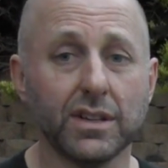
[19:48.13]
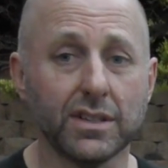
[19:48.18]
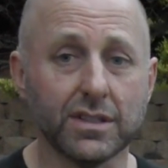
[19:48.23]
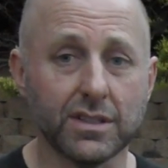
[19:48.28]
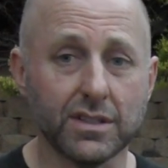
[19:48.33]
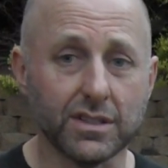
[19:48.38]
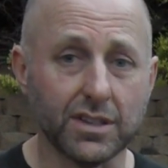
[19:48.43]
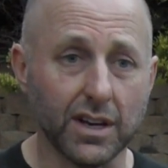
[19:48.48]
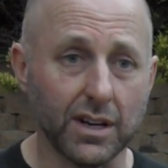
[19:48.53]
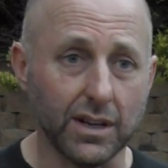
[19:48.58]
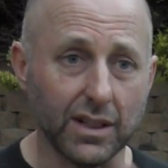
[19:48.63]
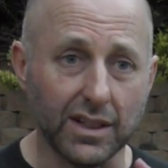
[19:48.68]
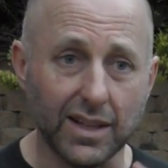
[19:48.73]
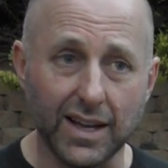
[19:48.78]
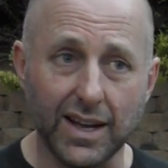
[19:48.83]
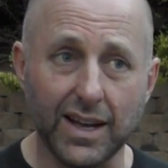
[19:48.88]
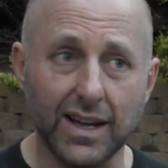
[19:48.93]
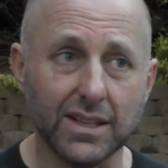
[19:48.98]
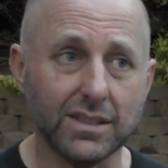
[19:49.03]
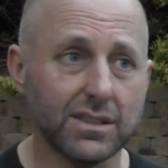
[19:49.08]
It's just going to
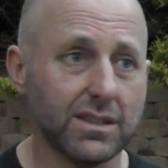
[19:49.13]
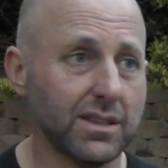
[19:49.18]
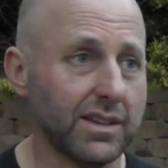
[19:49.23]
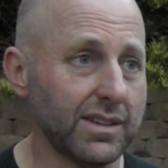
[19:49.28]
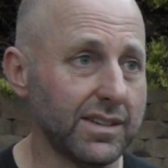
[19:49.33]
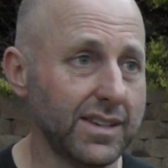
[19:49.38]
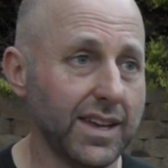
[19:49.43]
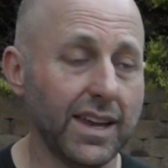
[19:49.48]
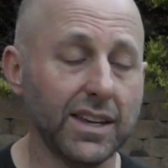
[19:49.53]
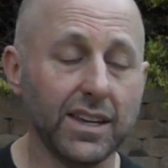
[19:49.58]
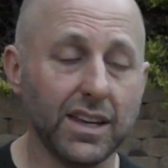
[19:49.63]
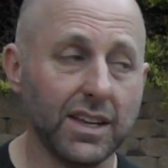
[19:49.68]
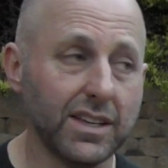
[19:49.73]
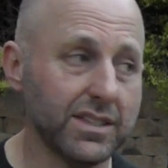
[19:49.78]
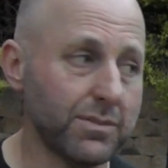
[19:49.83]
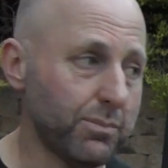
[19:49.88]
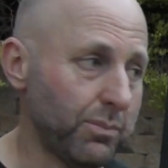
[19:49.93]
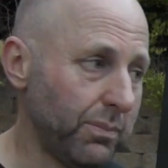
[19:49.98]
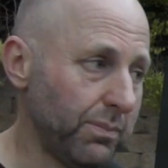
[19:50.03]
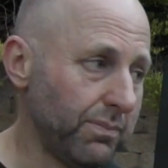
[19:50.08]
last in 10 years,